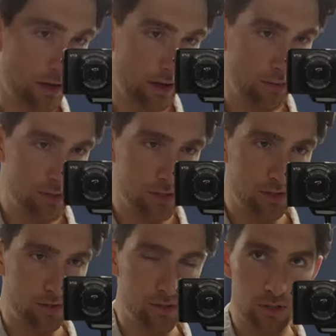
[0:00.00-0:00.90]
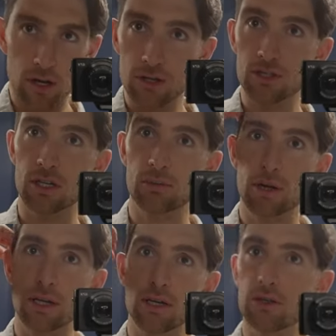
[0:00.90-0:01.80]
They always do such a
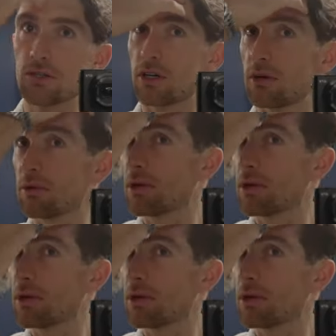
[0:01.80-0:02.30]
bloody good job.